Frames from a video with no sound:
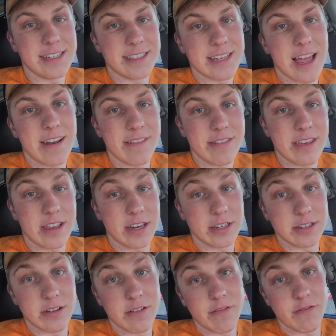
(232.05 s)
side of
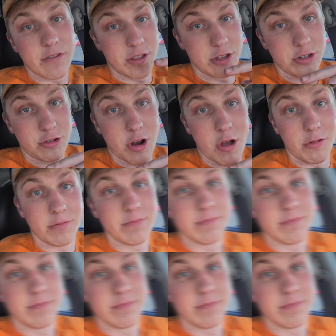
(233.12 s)
things for the drone.